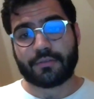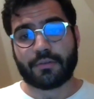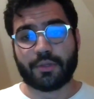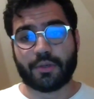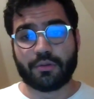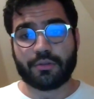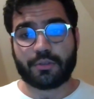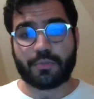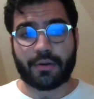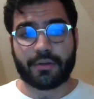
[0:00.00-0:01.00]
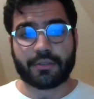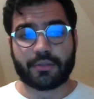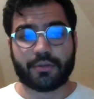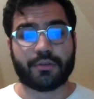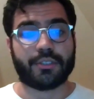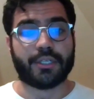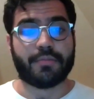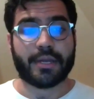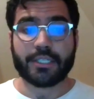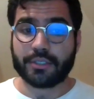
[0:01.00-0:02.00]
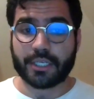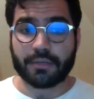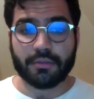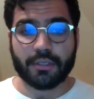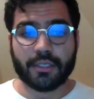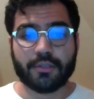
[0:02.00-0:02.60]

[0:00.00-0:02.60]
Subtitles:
from the oldest parent or dimension table